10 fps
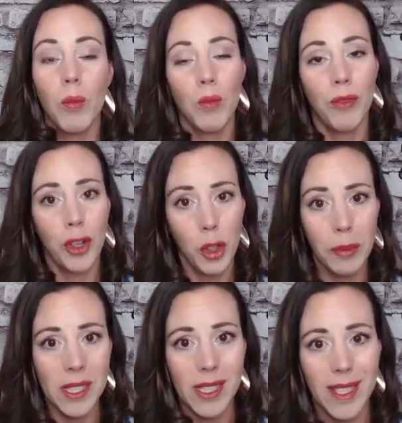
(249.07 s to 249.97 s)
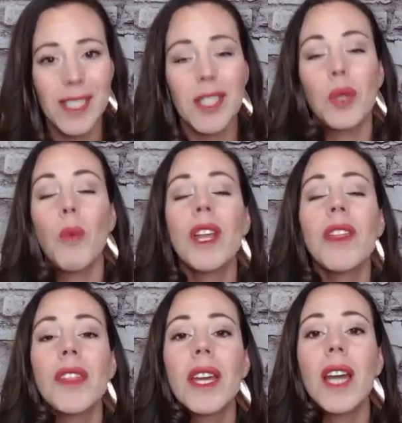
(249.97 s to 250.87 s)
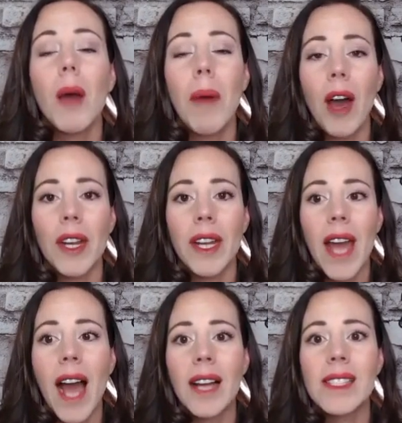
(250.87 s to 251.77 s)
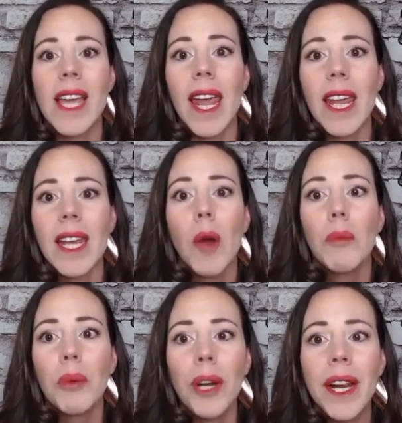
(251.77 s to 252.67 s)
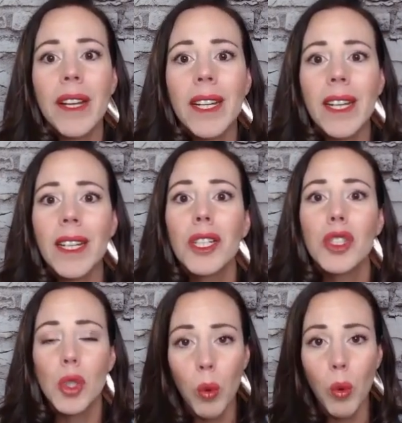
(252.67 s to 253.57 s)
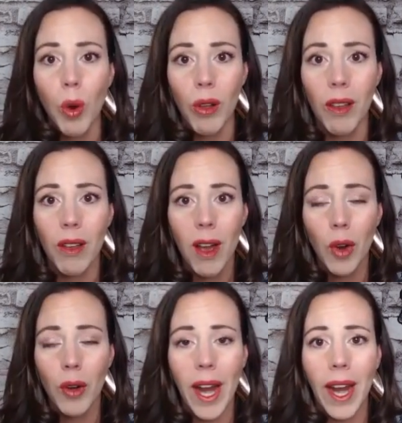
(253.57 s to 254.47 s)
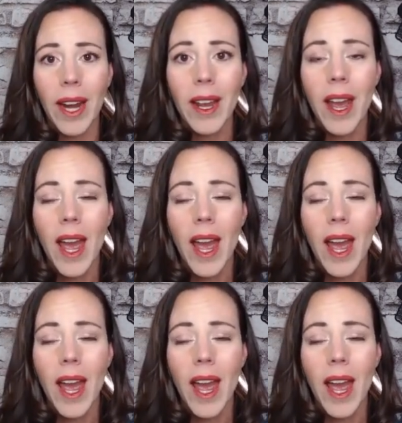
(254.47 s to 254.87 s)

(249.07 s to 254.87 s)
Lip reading: for your business, you want to think about it as a branding tool, okay?